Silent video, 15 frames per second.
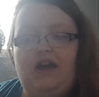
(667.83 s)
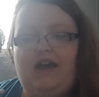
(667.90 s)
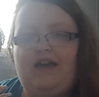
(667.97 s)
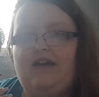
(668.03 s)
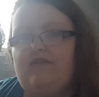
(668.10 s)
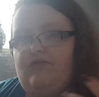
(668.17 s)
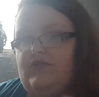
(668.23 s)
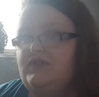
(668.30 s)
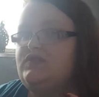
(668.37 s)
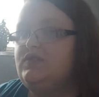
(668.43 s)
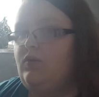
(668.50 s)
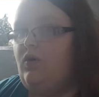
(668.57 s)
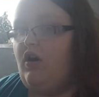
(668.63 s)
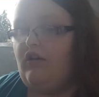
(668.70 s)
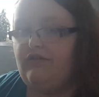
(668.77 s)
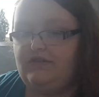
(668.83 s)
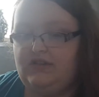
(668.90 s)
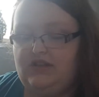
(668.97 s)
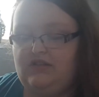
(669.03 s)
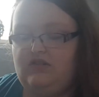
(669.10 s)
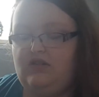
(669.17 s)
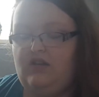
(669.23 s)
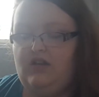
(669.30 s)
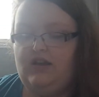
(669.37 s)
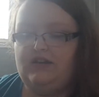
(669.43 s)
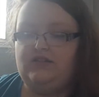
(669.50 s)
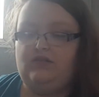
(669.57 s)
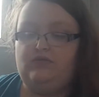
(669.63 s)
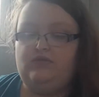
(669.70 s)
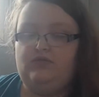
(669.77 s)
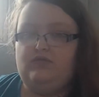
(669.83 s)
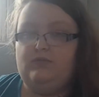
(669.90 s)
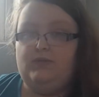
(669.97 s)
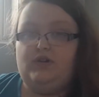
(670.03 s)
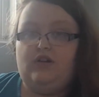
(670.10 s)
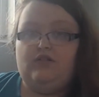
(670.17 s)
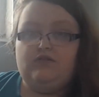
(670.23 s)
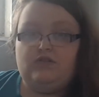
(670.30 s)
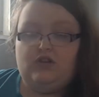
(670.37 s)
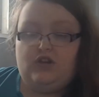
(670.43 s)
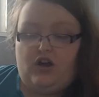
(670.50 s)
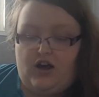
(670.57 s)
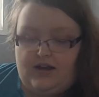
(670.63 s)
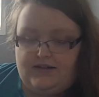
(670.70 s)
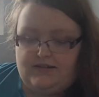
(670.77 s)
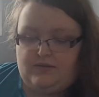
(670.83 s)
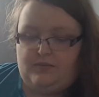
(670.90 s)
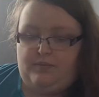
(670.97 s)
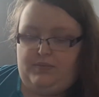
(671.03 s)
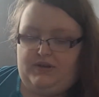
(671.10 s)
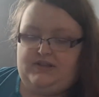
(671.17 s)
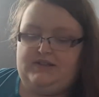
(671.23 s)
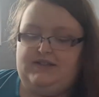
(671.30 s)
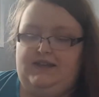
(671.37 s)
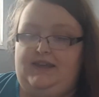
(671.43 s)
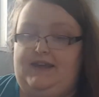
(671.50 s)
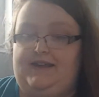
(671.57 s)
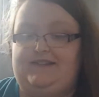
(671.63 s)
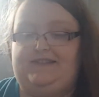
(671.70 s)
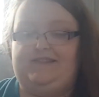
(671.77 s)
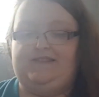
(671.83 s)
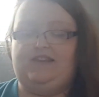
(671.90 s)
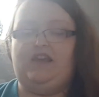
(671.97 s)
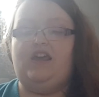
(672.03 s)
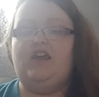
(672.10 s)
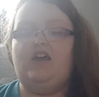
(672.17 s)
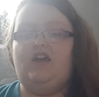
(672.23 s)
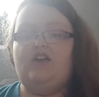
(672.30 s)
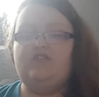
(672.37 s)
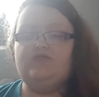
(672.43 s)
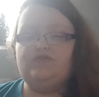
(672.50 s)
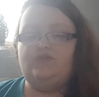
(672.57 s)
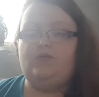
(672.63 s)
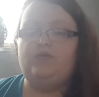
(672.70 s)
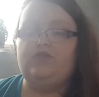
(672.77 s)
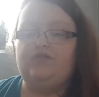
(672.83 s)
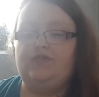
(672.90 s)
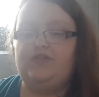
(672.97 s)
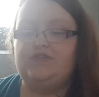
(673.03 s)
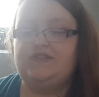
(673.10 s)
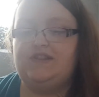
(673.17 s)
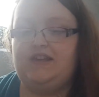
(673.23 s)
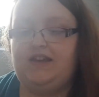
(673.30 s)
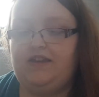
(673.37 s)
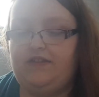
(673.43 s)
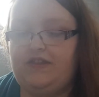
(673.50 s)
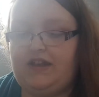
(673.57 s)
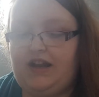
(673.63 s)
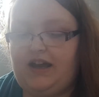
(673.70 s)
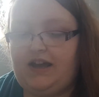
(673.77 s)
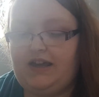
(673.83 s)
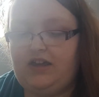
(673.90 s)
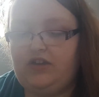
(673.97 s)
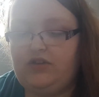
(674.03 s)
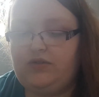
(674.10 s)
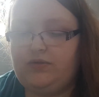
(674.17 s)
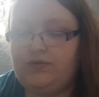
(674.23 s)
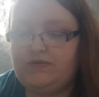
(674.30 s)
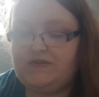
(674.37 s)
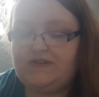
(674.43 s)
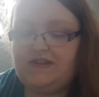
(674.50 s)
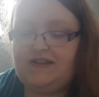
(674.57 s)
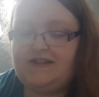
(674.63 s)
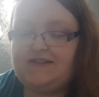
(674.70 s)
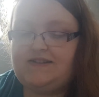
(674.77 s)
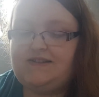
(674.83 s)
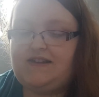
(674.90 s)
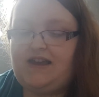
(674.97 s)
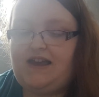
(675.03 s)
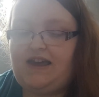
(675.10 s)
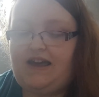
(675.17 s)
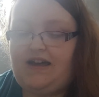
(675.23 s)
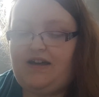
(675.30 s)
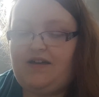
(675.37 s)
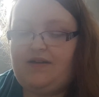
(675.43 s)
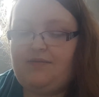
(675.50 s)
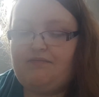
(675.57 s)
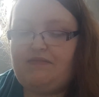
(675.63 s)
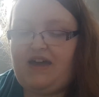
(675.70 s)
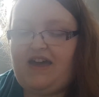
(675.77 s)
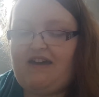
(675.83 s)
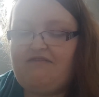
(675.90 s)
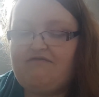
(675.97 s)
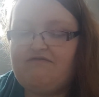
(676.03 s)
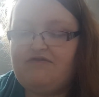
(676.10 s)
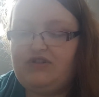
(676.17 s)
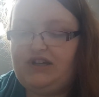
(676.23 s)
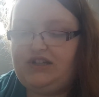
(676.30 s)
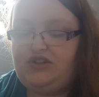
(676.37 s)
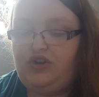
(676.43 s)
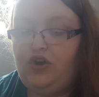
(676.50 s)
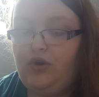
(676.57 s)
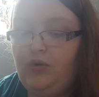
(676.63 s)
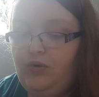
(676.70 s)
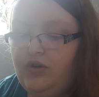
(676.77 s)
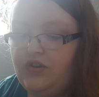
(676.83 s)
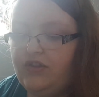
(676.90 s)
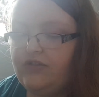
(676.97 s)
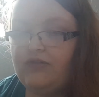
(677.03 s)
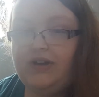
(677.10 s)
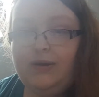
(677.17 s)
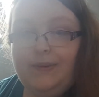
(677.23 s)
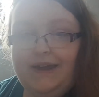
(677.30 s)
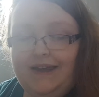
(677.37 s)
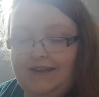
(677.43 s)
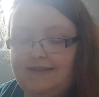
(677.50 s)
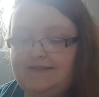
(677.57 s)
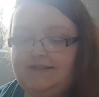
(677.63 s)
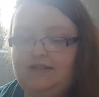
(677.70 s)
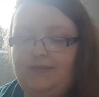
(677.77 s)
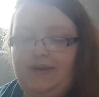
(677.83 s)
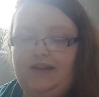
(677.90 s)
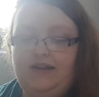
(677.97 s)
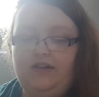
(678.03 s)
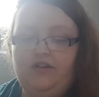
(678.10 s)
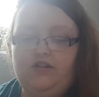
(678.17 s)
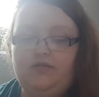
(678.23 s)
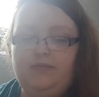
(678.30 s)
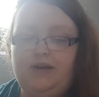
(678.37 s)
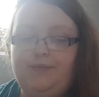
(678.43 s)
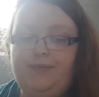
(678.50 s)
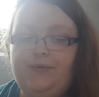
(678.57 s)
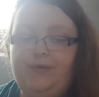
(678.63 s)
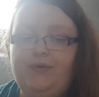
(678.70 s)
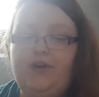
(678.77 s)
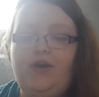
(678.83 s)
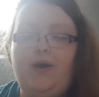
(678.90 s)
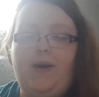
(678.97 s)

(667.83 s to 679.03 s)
every so often. I don't do them an awful lot, but yes. So the first thing that I use this every 2 to 3 weeks, depending on my mood,